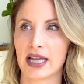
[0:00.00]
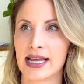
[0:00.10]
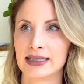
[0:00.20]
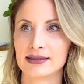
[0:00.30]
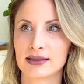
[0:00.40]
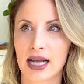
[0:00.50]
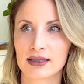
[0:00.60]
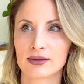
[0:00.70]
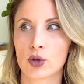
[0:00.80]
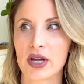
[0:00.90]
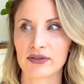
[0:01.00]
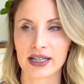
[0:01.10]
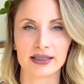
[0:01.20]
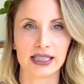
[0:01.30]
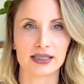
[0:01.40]
And that, quite
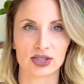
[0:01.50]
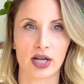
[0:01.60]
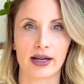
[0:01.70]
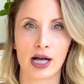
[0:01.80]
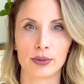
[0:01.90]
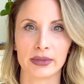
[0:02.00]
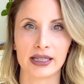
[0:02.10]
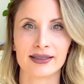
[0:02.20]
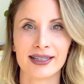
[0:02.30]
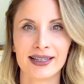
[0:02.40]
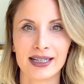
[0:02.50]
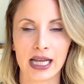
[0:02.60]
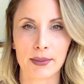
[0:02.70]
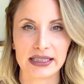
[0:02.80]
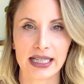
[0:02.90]
frankly, does not help me
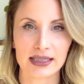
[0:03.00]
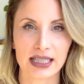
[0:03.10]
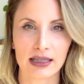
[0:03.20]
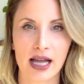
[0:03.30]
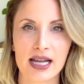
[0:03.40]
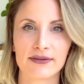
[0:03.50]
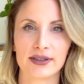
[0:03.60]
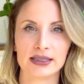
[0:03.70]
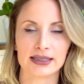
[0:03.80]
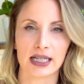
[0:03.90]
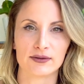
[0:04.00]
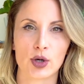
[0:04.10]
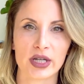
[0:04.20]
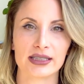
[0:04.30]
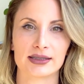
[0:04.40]
in my day-to-day life and staying
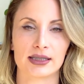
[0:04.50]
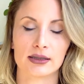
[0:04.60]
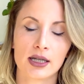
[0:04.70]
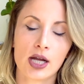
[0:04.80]
focused and